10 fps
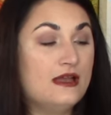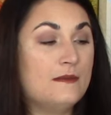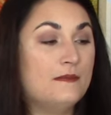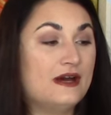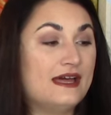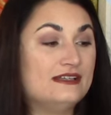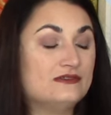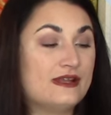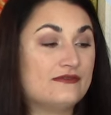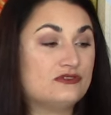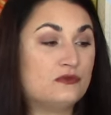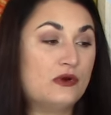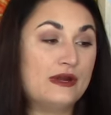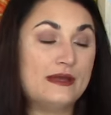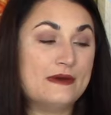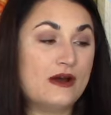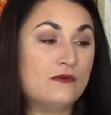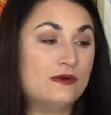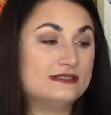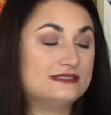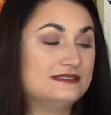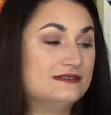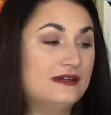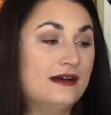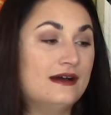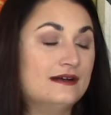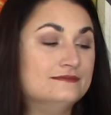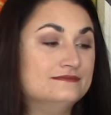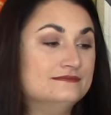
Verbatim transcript: but I don't have to worry about what's um,